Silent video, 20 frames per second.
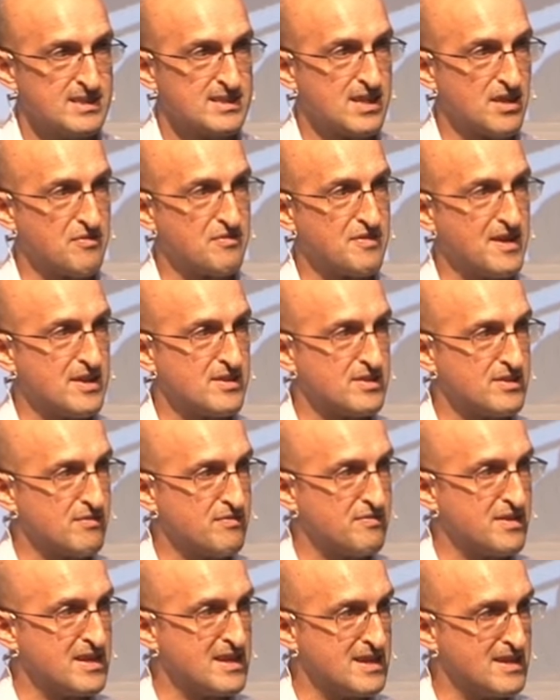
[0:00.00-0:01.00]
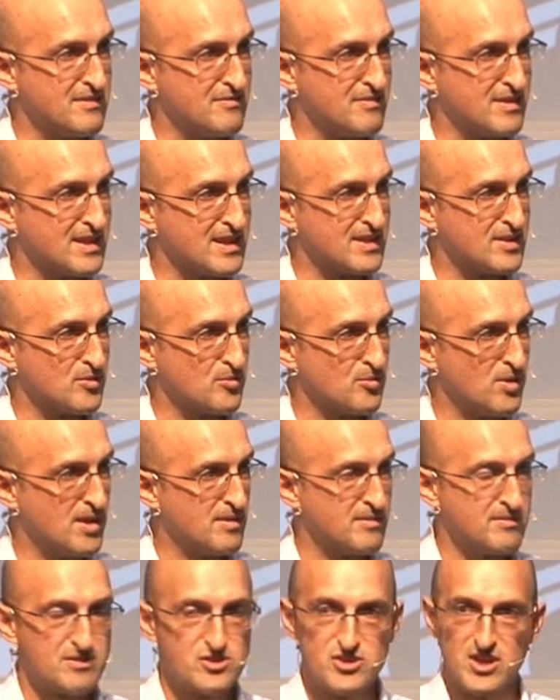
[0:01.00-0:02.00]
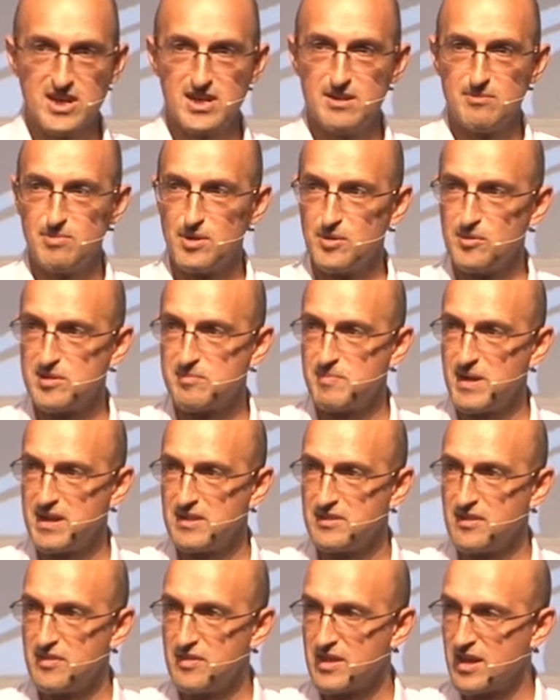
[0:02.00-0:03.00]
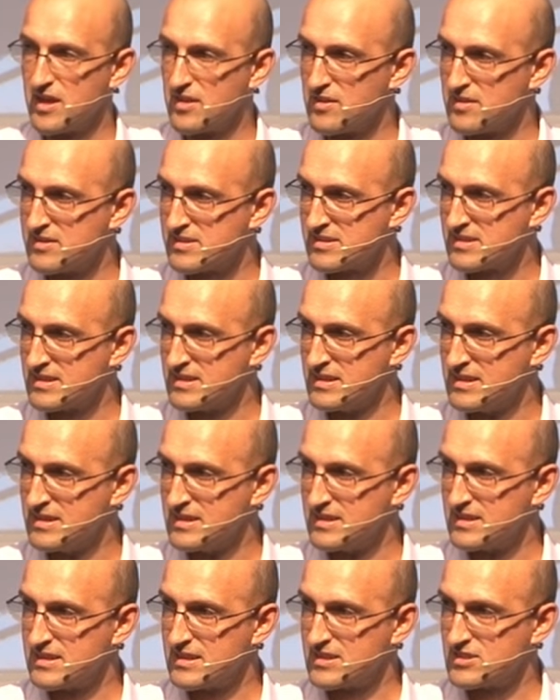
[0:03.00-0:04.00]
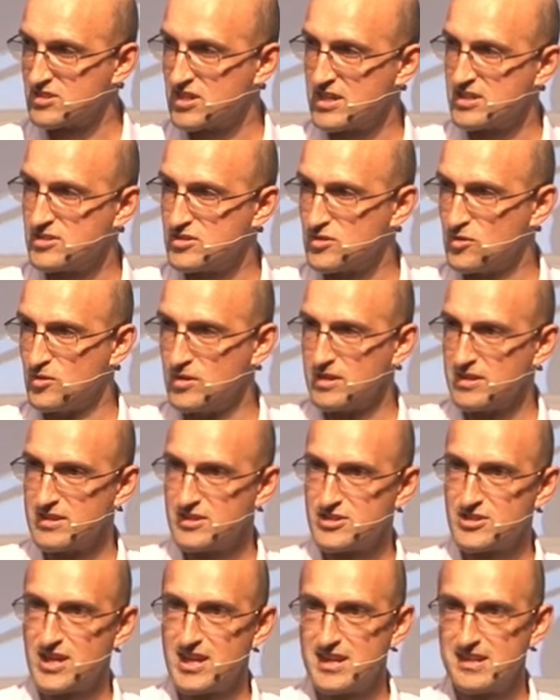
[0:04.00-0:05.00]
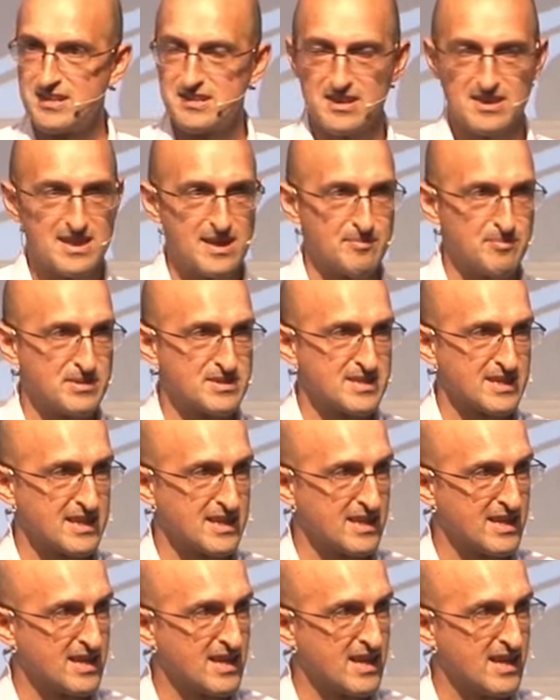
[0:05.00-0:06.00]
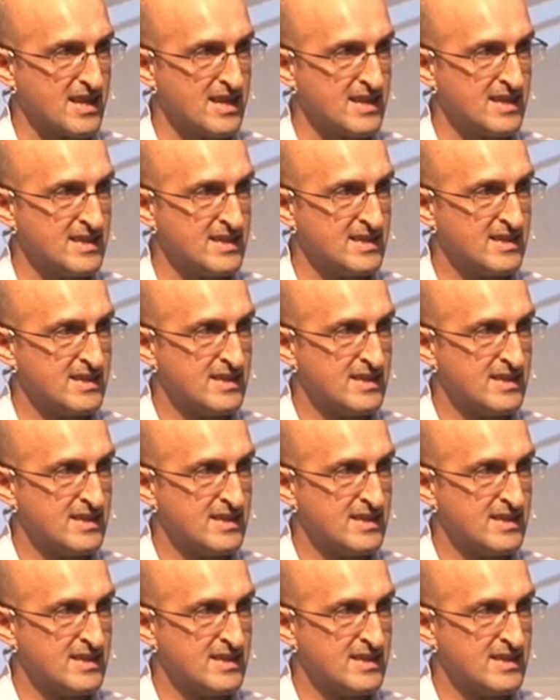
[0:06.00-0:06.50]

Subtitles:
They found definitively that one shade of blue was better than the others. They changed all of the shades to that particular color.